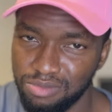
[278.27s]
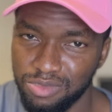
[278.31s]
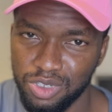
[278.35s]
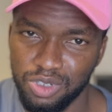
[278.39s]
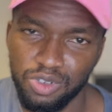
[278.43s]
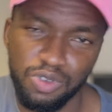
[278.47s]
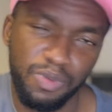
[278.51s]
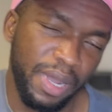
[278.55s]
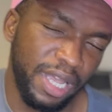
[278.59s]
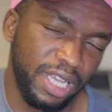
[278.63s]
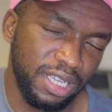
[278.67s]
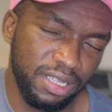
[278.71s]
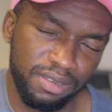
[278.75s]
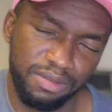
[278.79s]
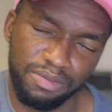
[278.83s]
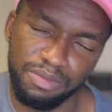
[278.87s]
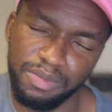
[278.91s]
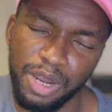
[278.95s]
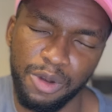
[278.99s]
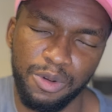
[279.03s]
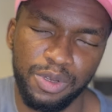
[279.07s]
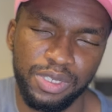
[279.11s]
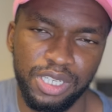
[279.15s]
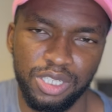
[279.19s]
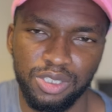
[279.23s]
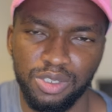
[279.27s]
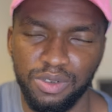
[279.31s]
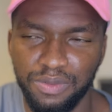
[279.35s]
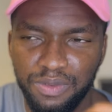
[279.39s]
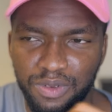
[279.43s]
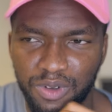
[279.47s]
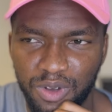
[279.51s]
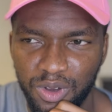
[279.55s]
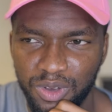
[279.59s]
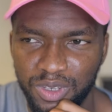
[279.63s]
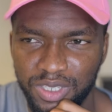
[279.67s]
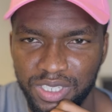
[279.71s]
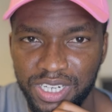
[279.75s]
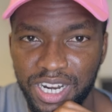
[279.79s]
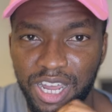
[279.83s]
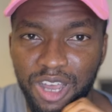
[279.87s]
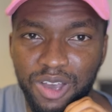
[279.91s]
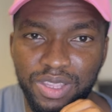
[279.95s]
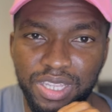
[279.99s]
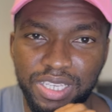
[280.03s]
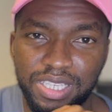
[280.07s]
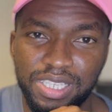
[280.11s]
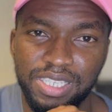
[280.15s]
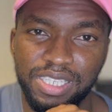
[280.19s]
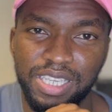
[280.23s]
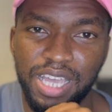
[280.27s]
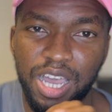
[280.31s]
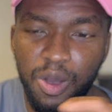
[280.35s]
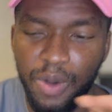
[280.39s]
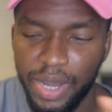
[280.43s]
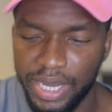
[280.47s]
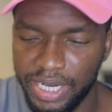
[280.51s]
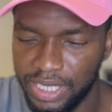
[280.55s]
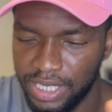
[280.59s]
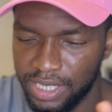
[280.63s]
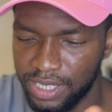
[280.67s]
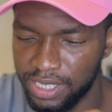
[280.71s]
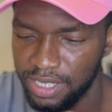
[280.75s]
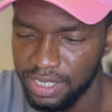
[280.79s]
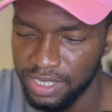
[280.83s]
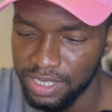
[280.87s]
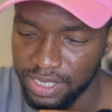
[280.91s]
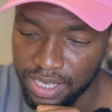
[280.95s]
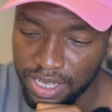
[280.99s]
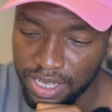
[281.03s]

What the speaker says: do my research, of course. Now this is how I did it.